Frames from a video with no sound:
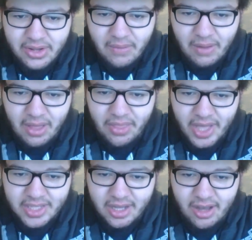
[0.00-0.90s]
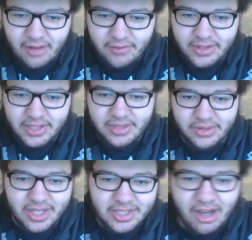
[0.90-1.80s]
Well, that's obvious.
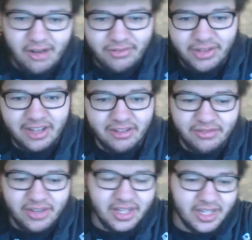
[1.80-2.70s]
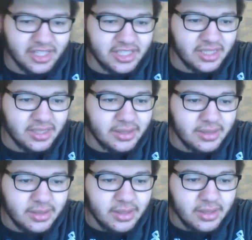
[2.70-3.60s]
obviously that's awfully convenient.
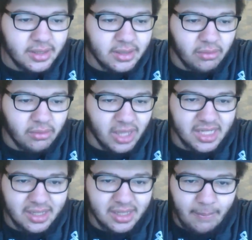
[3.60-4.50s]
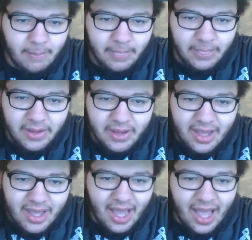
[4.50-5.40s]
What?
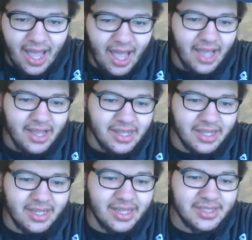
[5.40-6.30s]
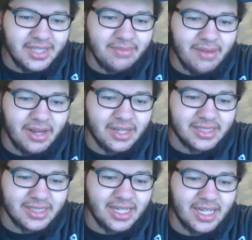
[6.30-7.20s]
Ha ha! Easy money.
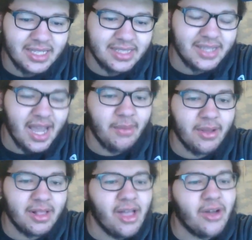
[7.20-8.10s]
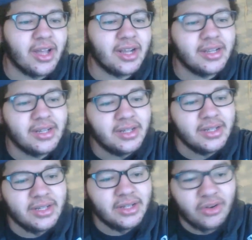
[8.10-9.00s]
Damn it, Logan!
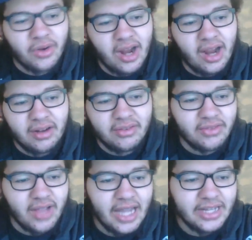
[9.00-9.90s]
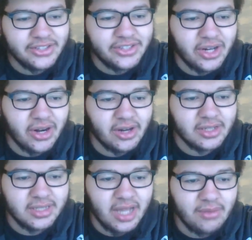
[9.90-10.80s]
Great. Flying
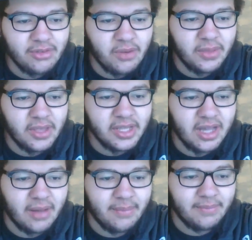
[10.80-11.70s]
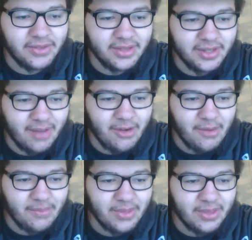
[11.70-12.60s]
jerks. Time to open this up. Time to
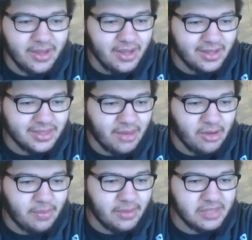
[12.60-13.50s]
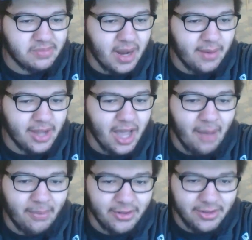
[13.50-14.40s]
open time to open this baby
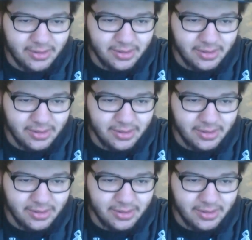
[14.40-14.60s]
up.